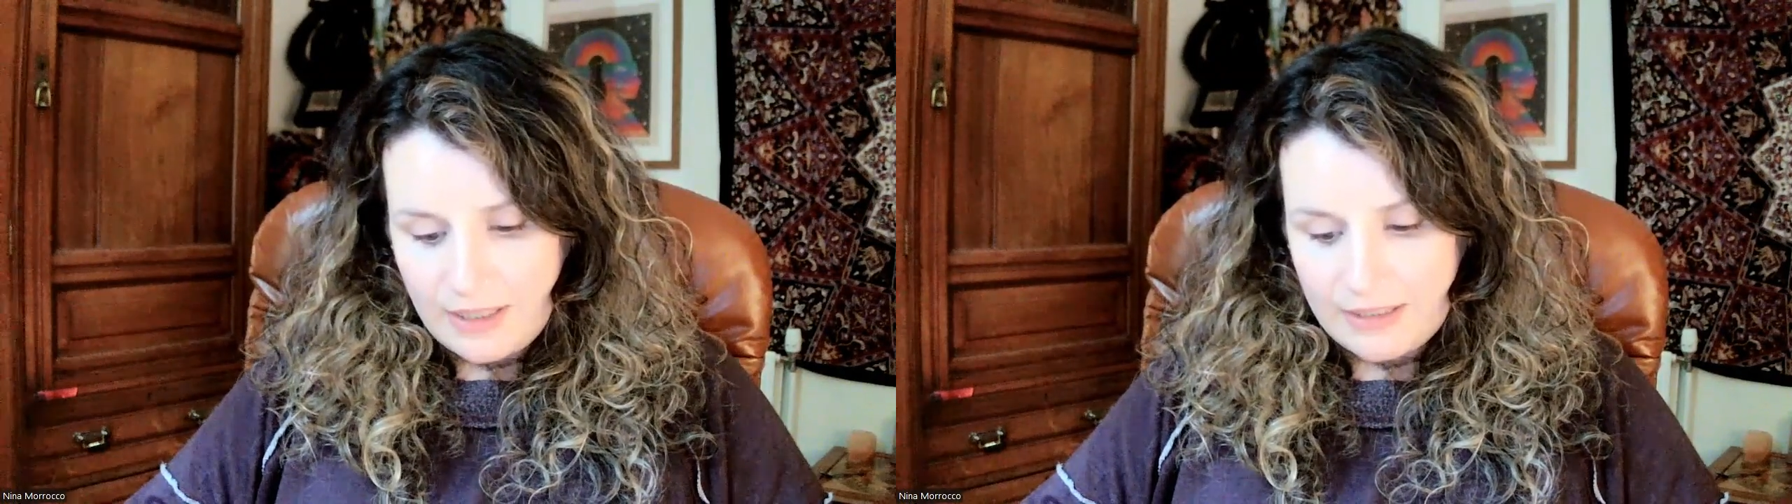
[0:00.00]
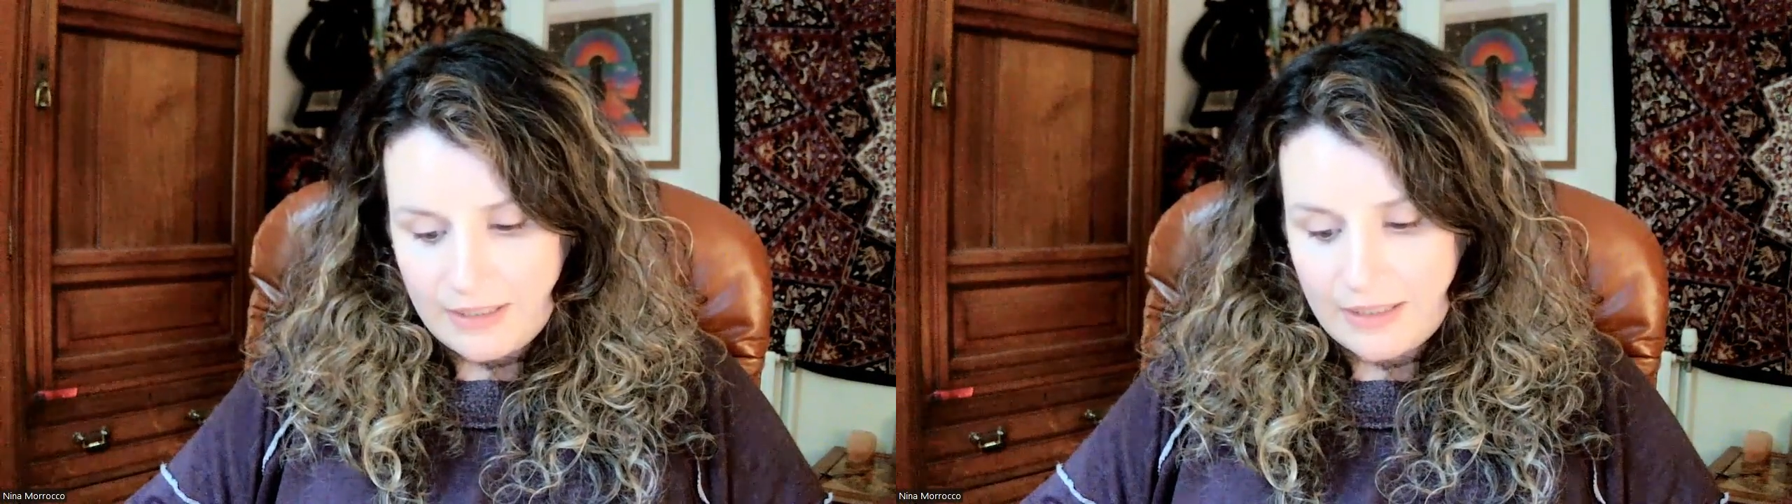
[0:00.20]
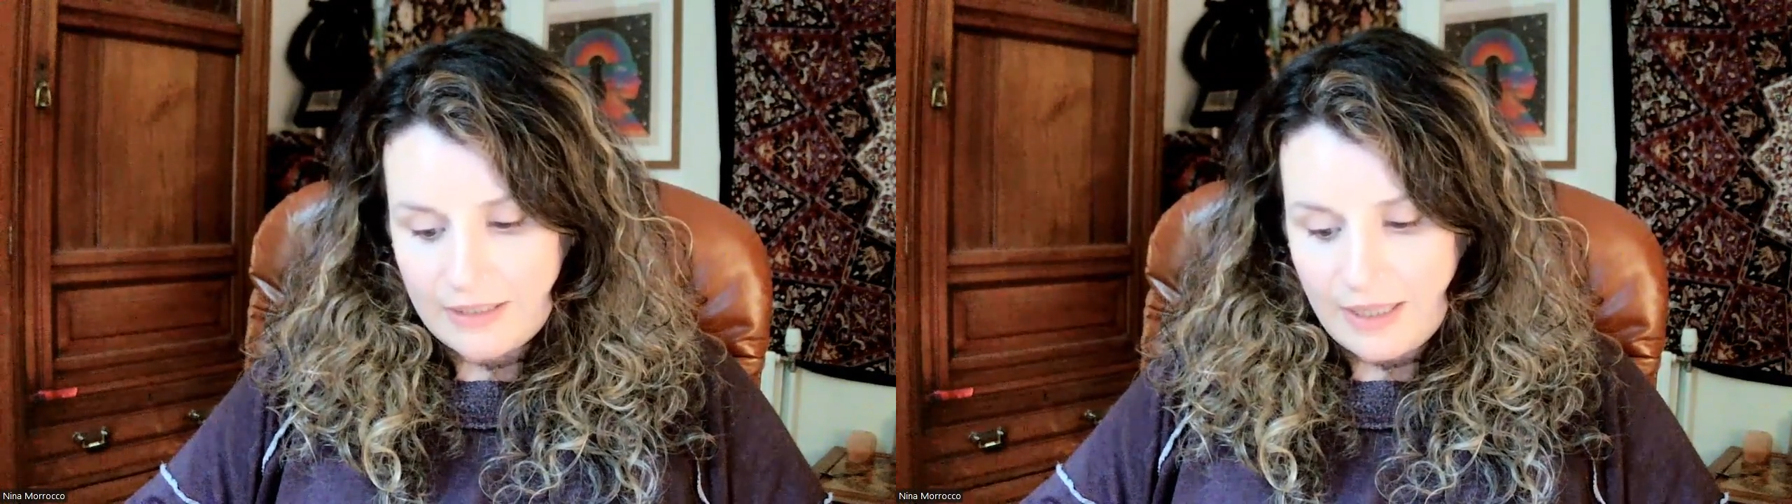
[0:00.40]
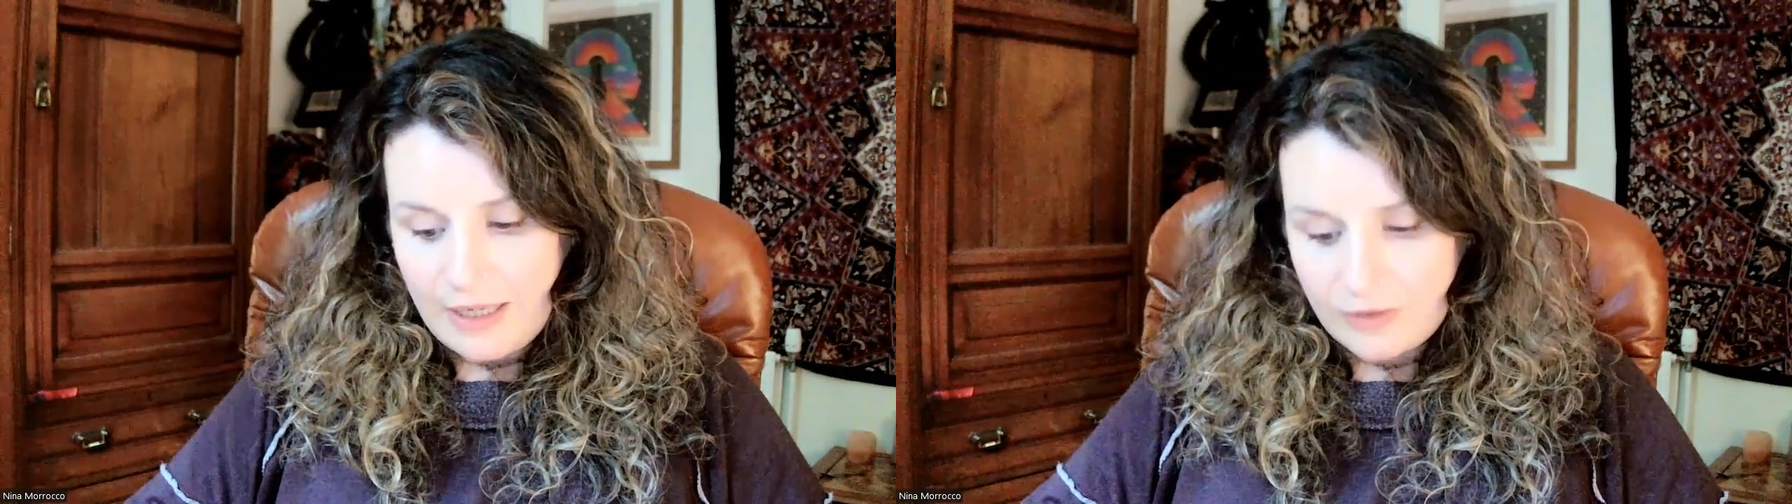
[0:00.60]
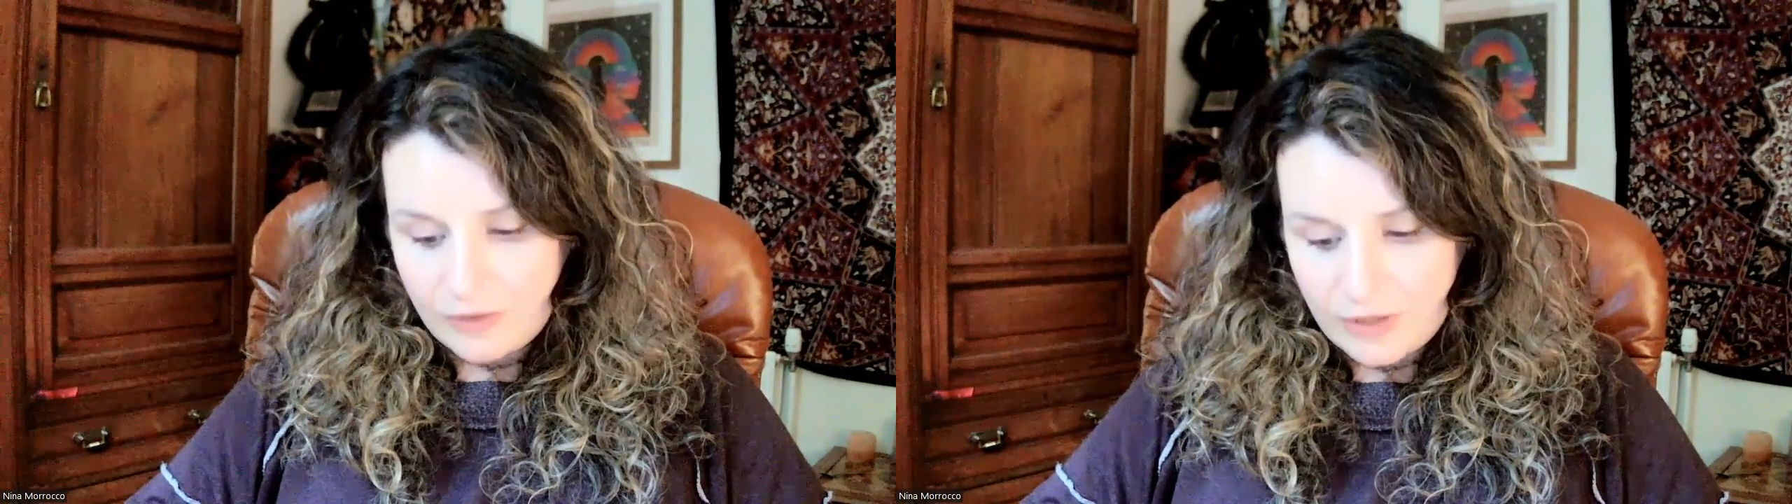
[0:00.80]
And in
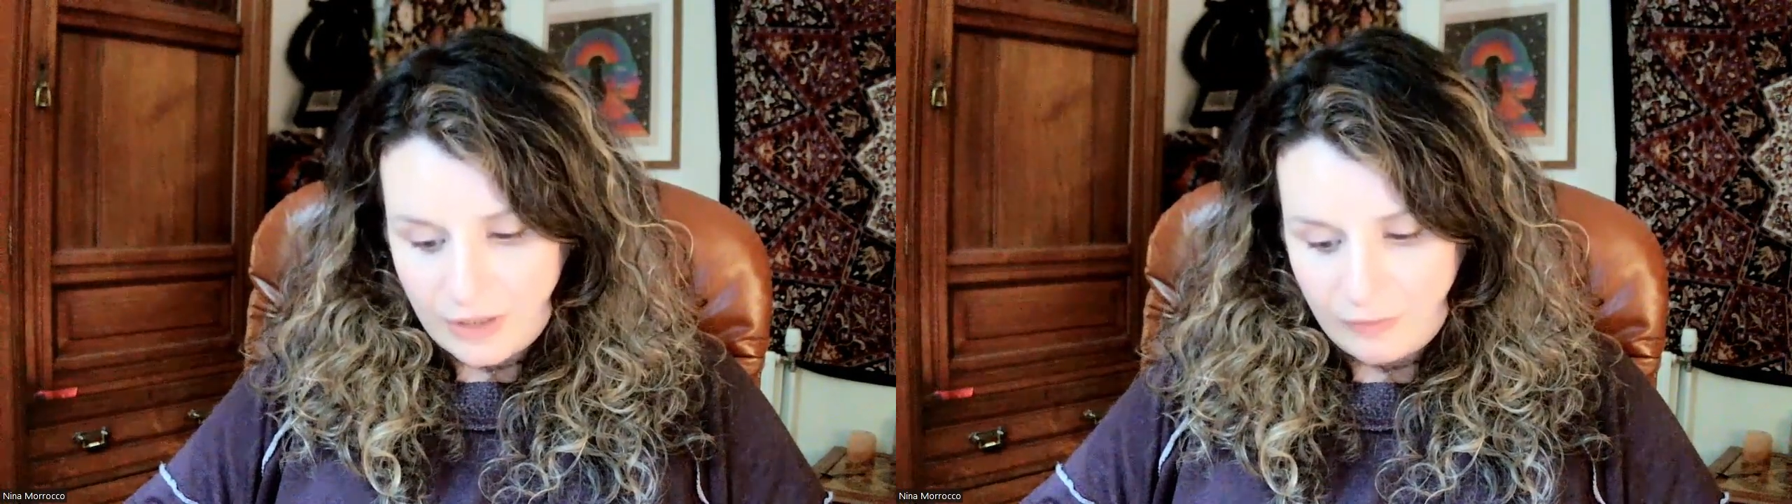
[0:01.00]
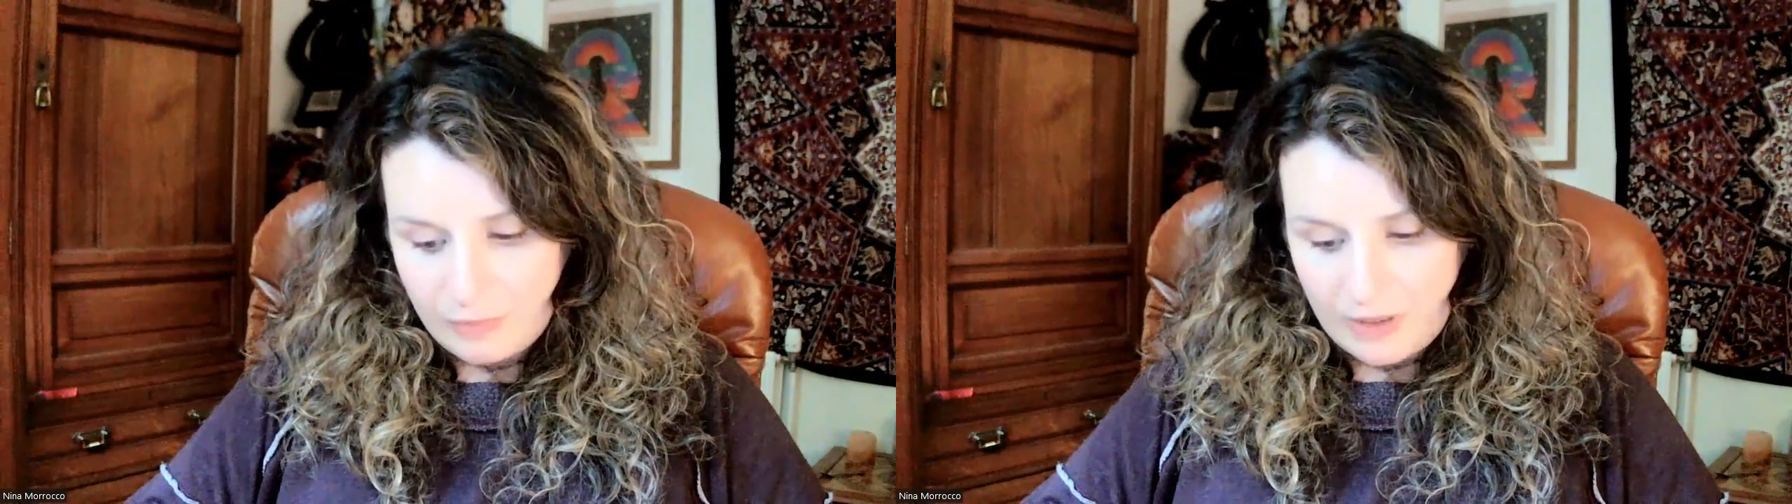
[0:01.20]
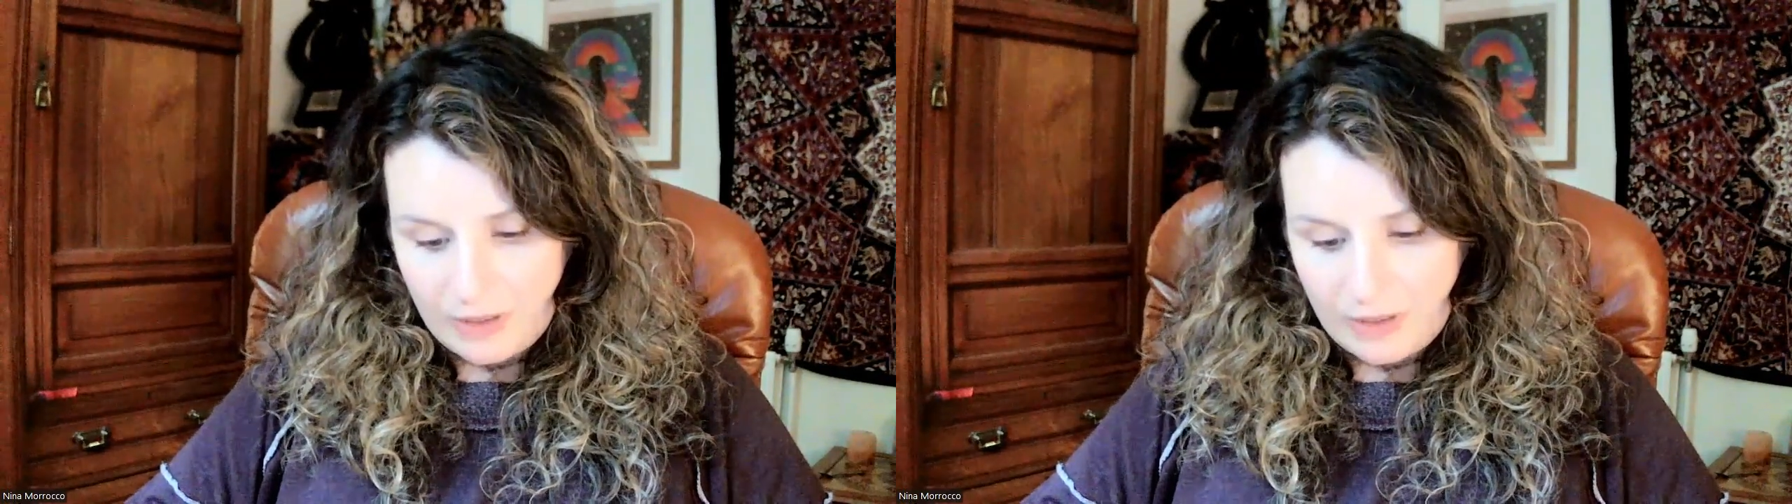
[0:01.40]
the energy of